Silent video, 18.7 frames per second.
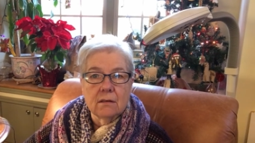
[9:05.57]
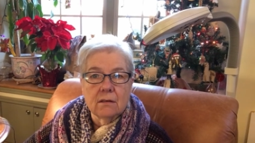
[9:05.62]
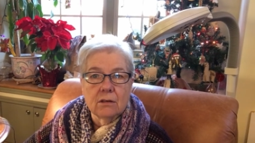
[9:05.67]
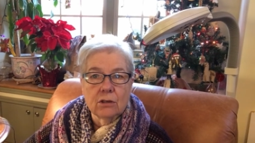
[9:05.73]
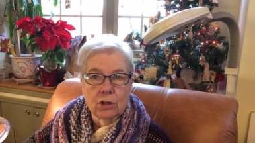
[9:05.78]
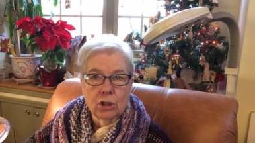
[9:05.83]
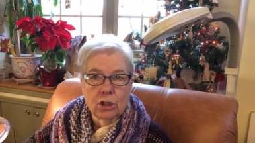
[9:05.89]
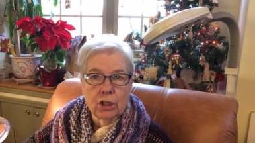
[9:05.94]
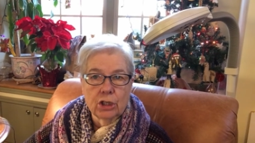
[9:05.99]

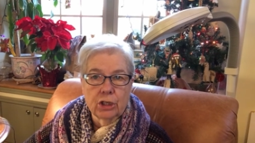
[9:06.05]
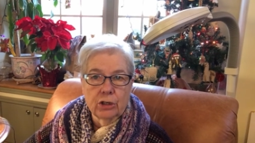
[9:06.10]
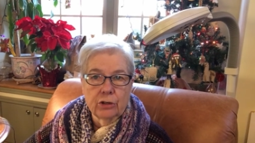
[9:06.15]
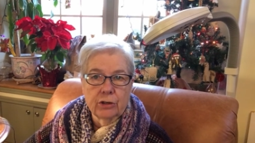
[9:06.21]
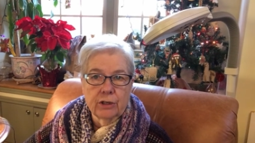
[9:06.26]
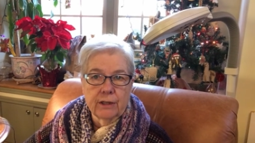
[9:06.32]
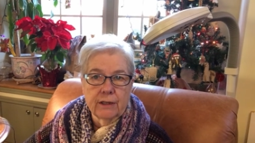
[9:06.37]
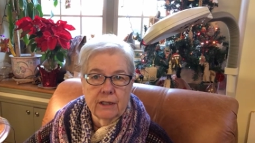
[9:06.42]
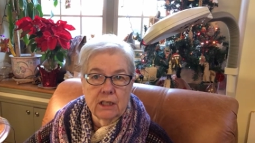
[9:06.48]

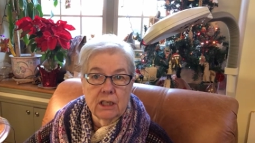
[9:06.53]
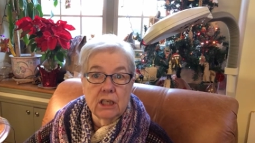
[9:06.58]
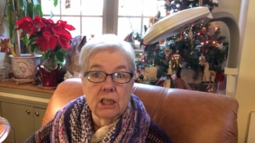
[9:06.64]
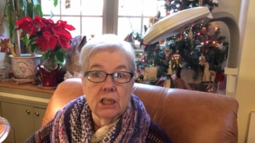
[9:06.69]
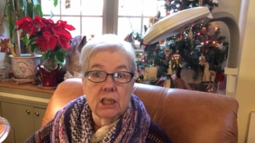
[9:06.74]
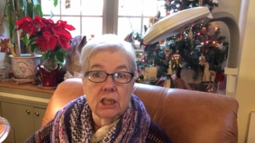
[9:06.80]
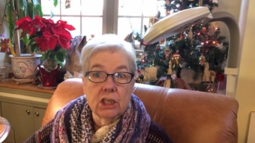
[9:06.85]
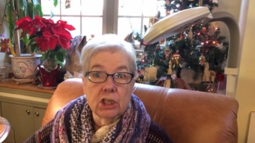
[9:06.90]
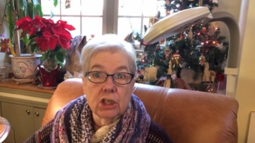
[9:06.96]
earlier in the
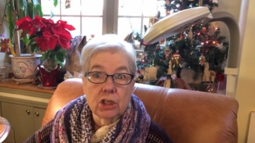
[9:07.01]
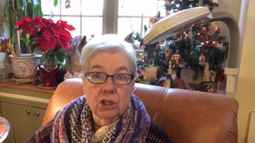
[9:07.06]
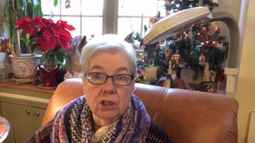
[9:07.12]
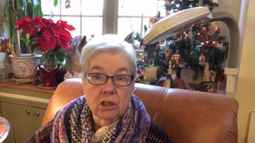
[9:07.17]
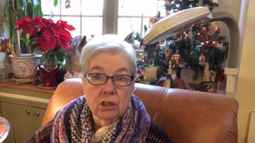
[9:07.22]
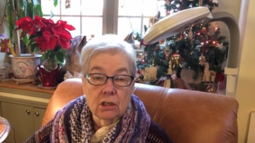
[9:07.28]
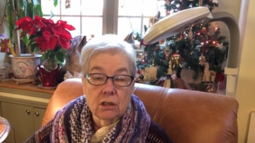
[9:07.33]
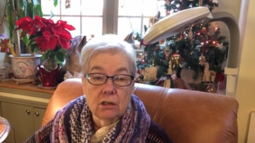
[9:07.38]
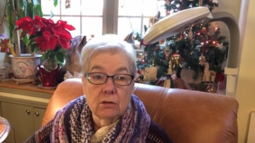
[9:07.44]

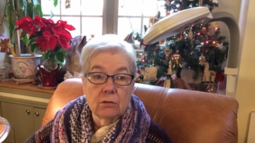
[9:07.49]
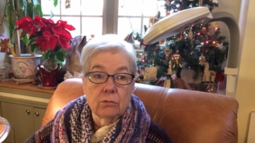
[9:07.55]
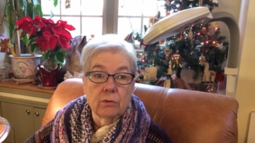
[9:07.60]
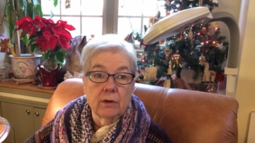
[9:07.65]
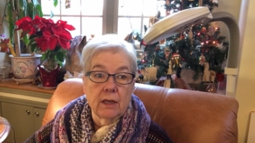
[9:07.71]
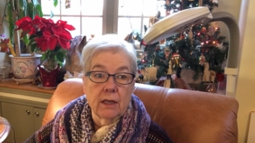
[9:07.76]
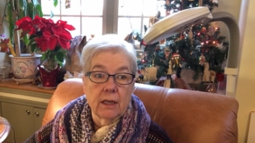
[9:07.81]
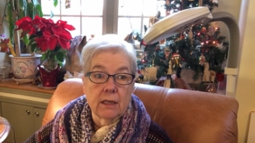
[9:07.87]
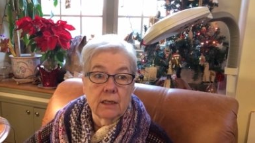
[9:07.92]
year
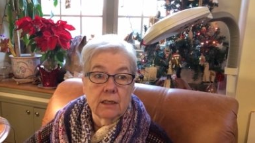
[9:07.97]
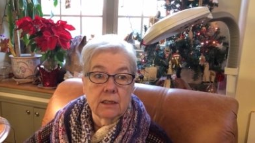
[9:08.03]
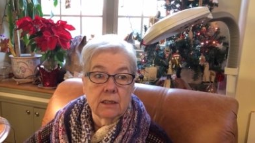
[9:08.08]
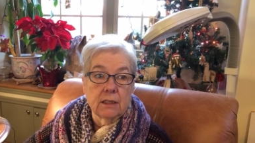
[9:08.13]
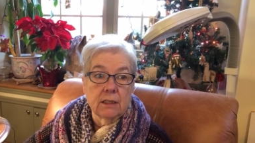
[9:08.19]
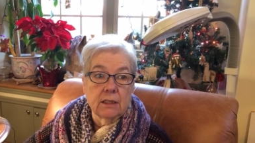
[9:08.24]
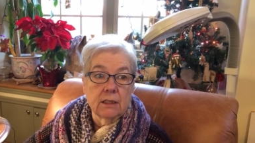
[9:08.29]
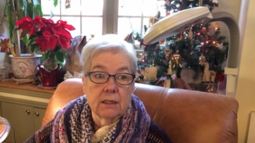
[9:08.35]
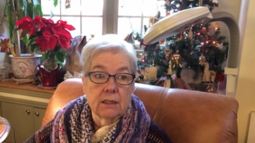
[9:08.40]
when
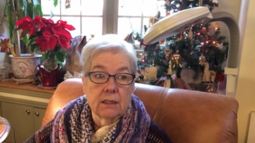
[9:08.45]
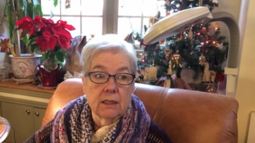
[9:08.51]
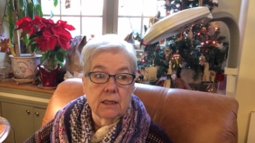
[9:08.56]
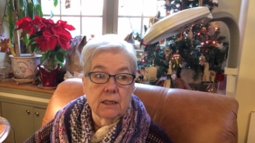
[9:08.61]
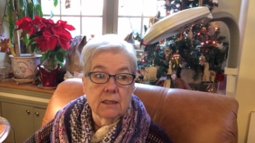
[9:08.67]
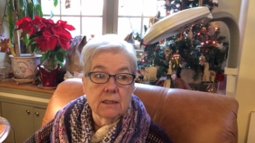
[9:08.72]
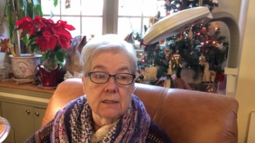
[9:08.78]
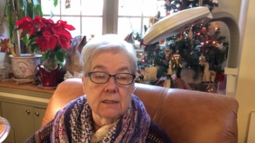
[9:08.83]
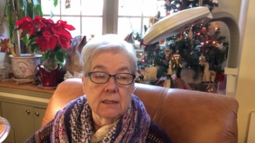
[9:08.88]

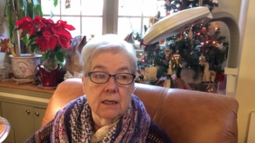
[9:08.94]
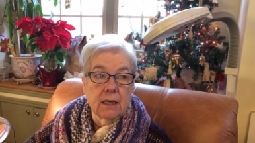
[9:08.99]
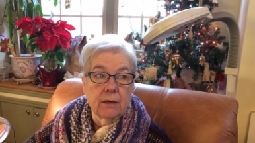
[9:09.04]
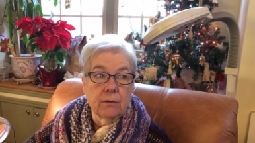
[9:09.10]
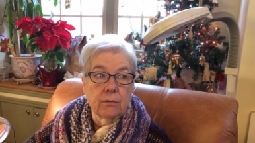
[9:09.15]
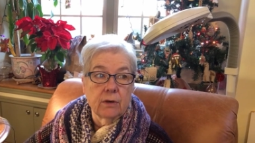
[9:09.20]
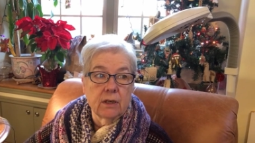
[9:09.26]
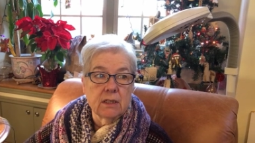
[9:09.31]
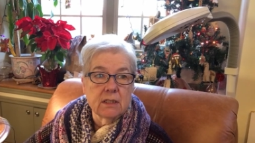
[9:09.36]
Dennis and
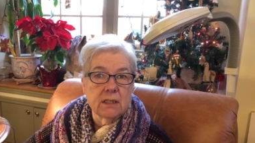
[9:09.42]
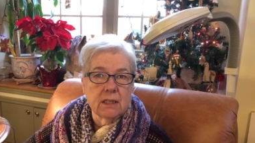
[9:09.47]
I went.